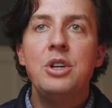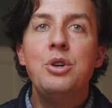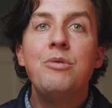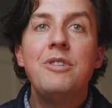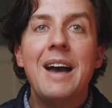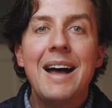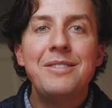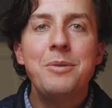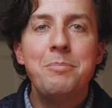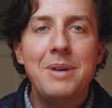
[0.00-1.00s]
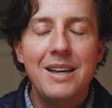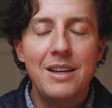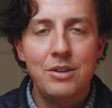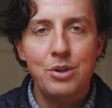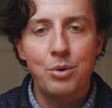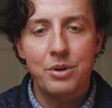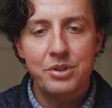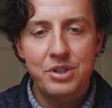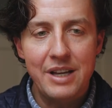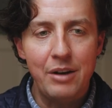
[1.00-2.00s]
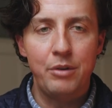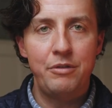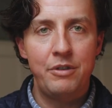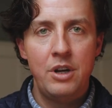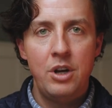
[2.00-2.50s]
You've got to be yourself